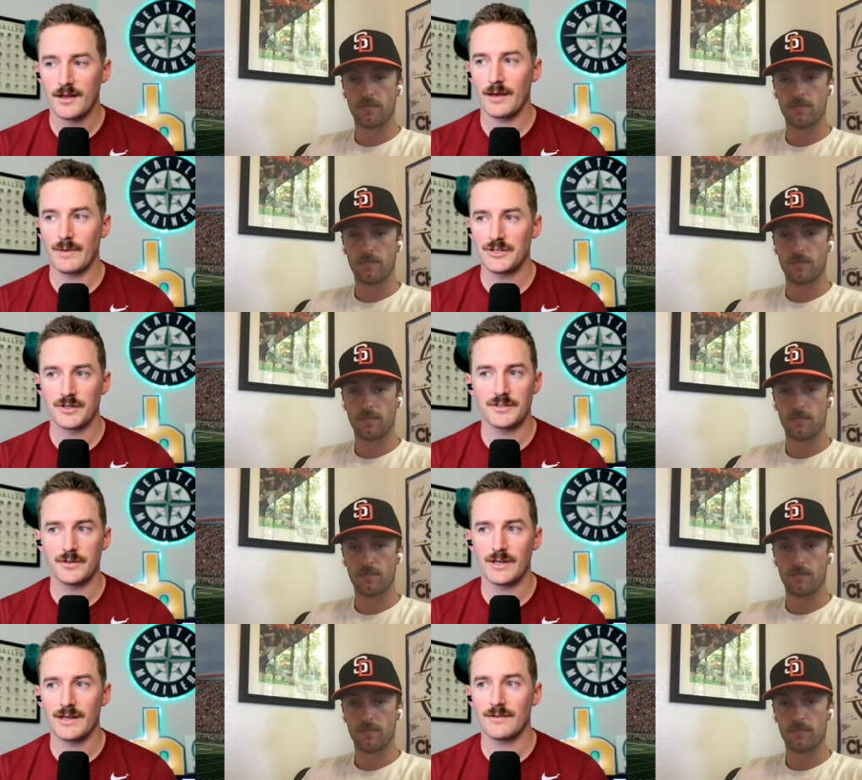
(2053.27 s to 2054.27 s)
Speaker 1: and make sure to
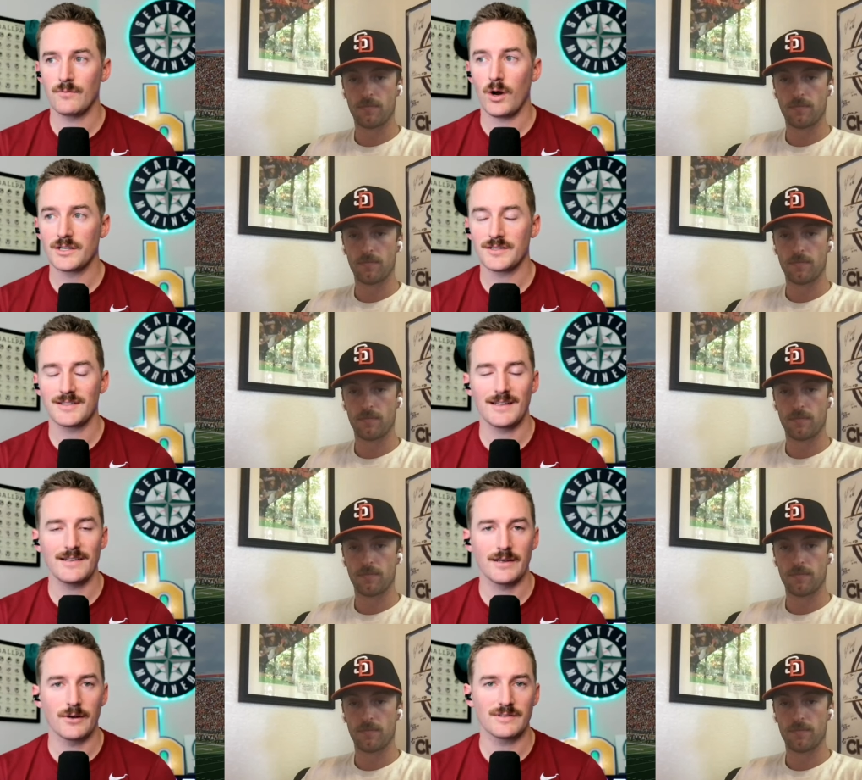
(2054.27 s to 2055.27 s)
tune in, watch the
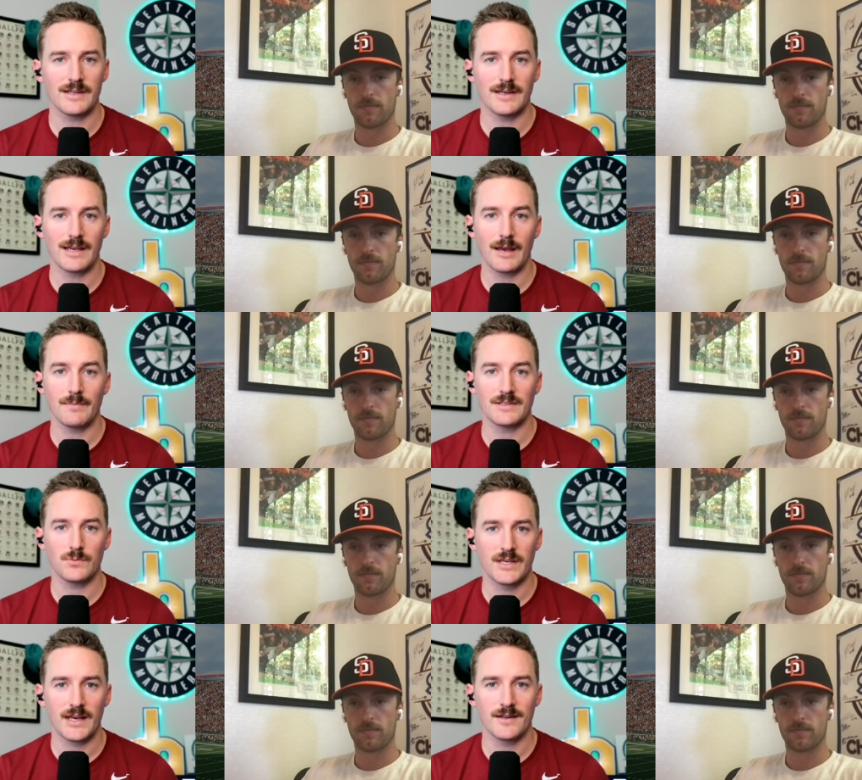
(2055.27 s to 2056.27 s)
San Diego State game
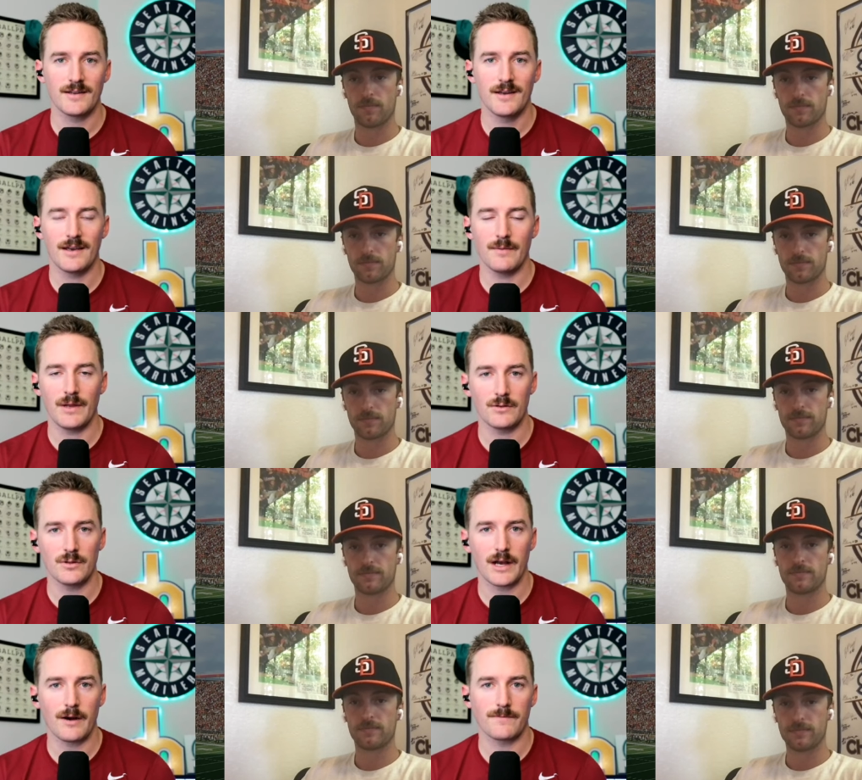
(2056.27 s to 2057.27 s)
this weekend, and be on
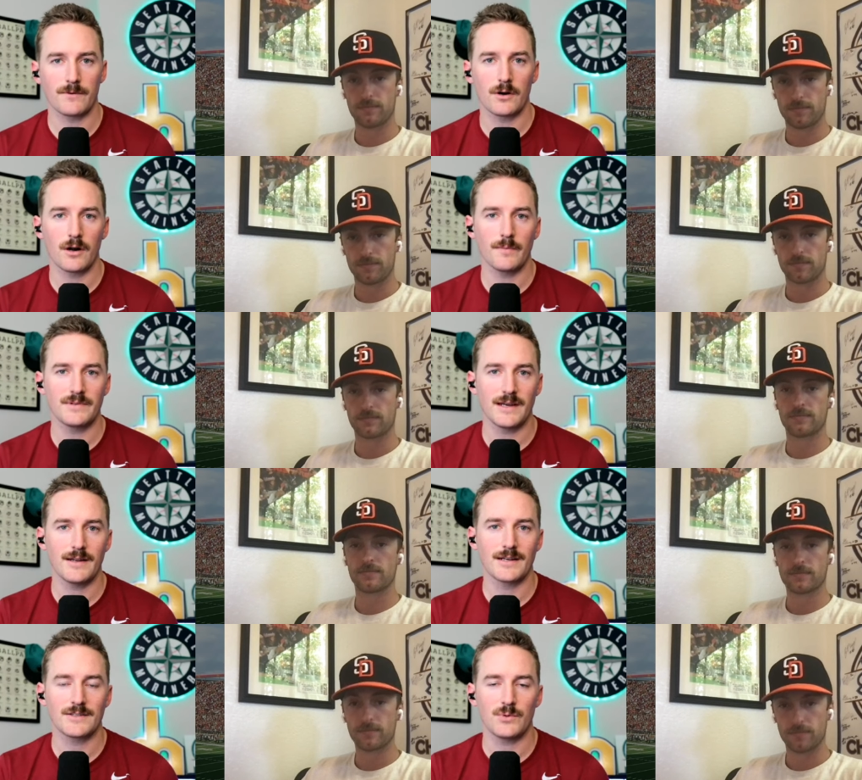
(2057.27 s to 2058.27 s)
the lookout for our
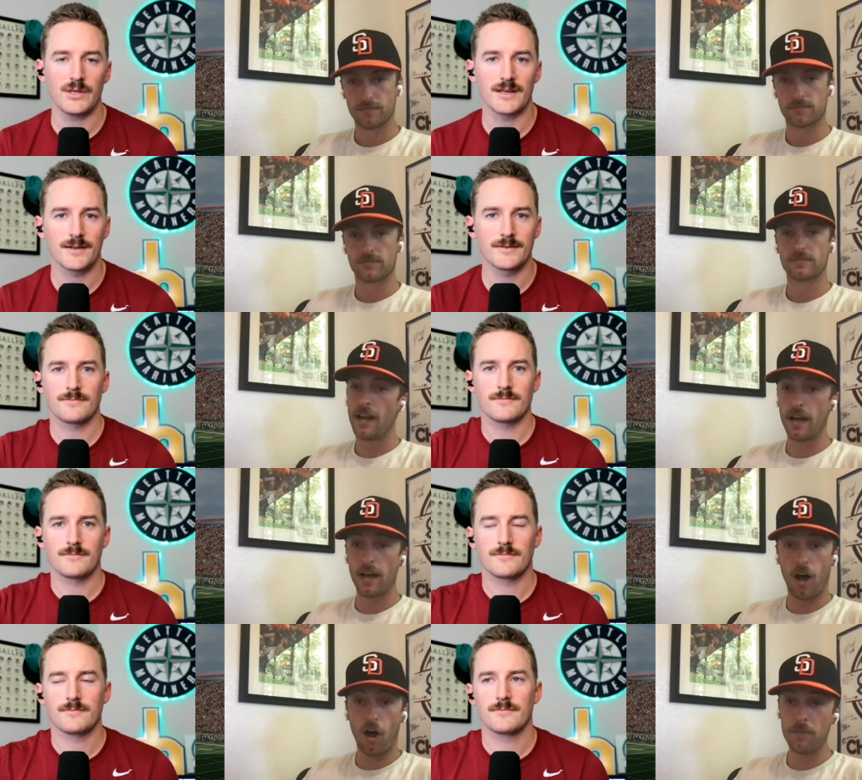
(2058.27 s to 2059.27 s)
update next week.
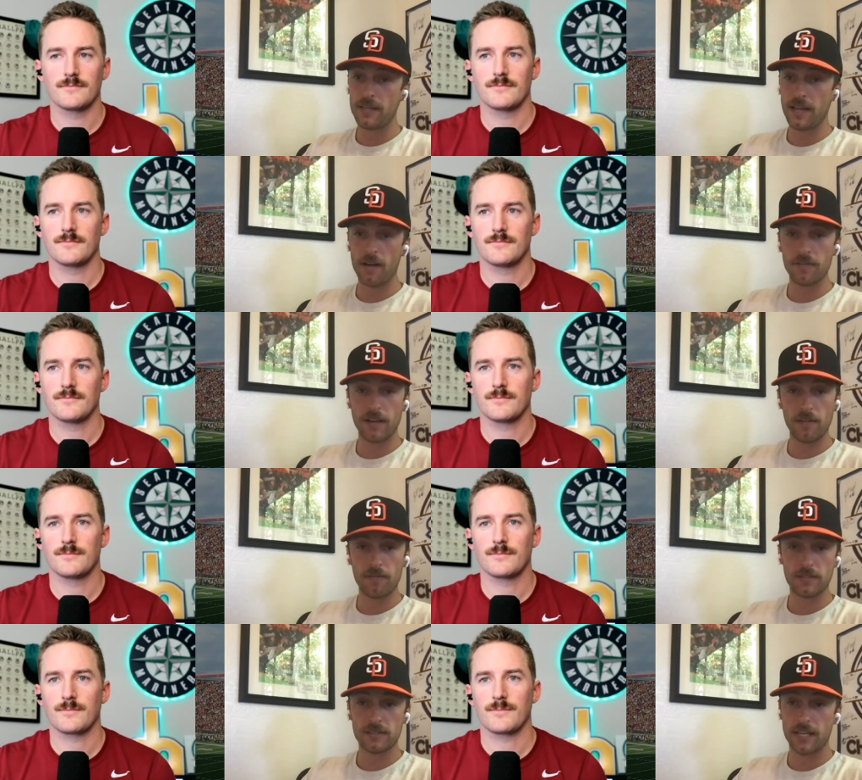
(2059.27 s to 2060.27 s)
Speaker 2: And uh, I'll be
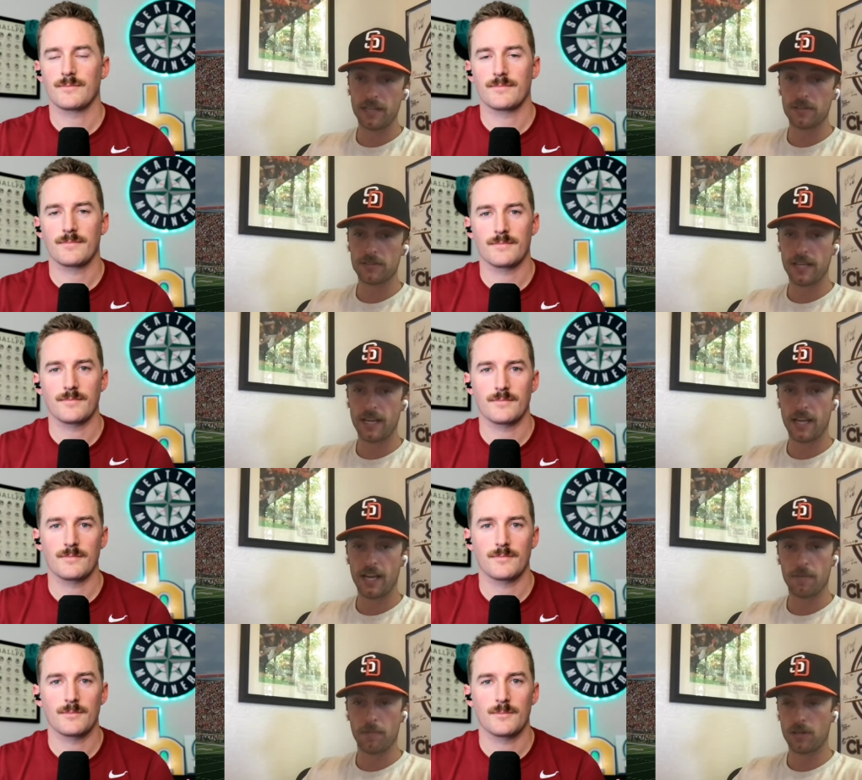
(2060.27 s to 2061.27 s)
down there for the San Diego
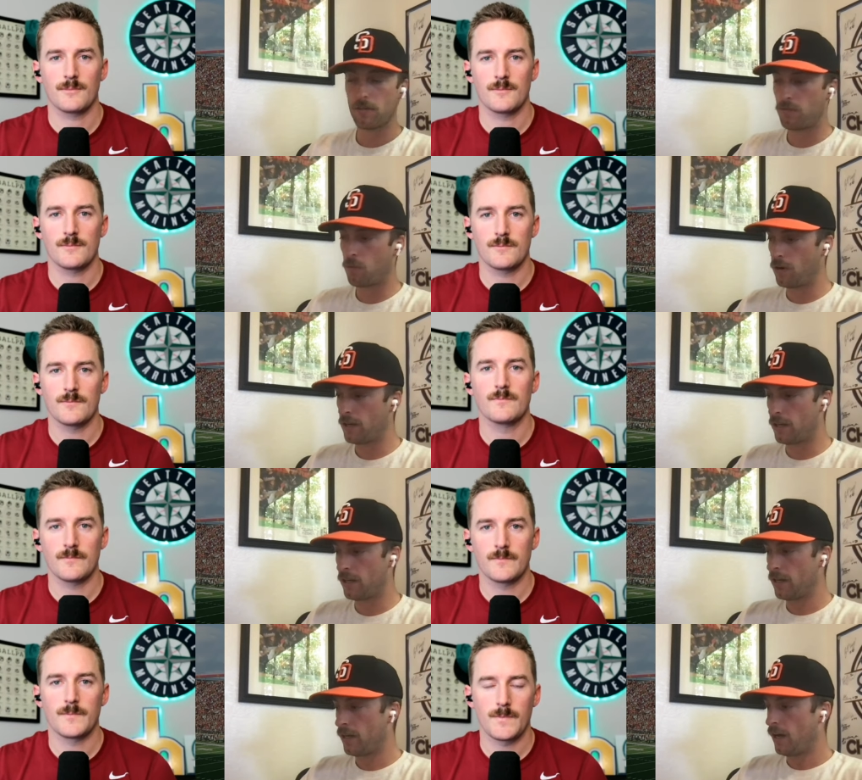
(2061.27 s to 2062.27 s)
State game. I'm looking
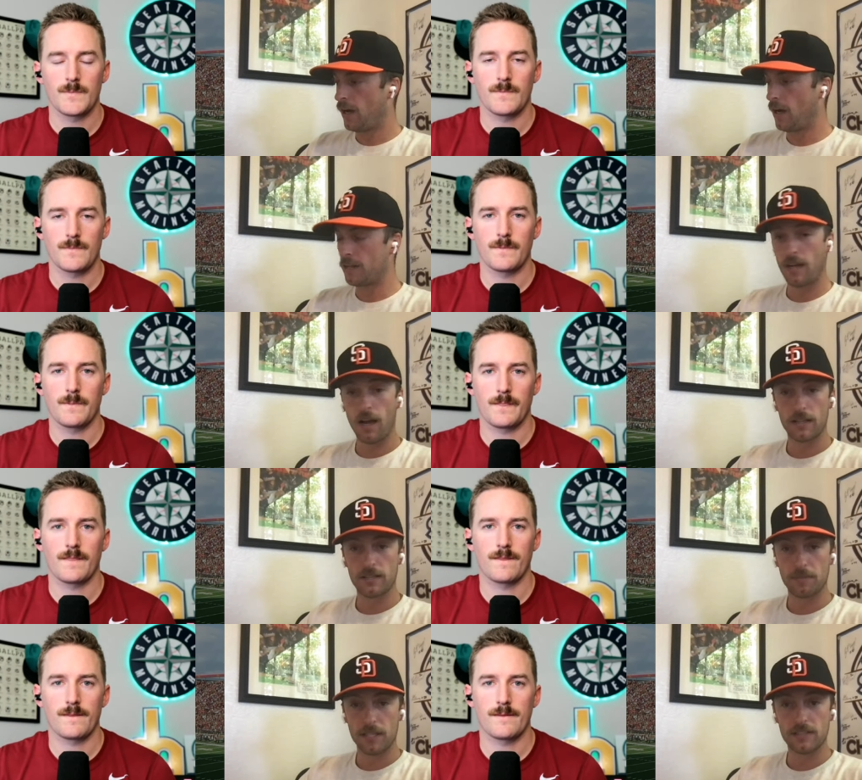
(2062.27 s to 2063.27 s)
forward to uh,
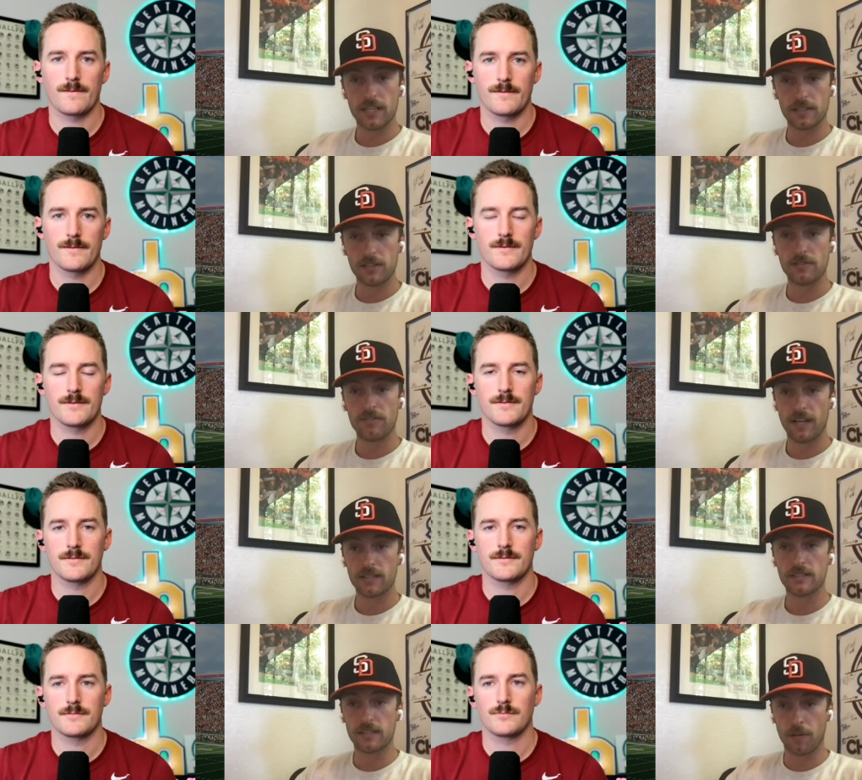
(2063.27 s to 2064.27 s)
talking to some S D S
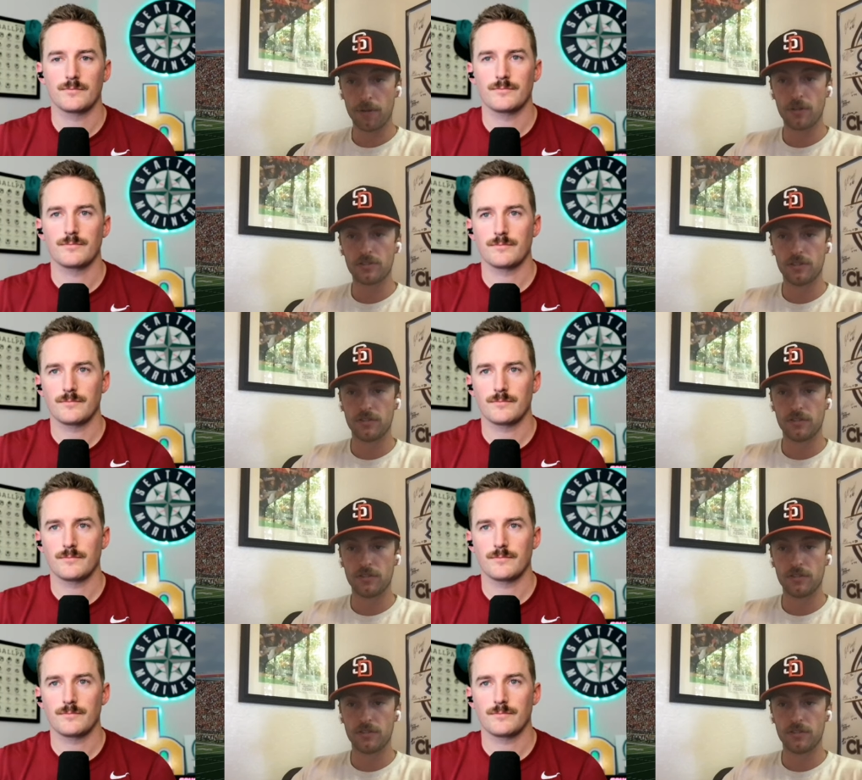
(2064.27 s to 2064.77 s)
U fans and W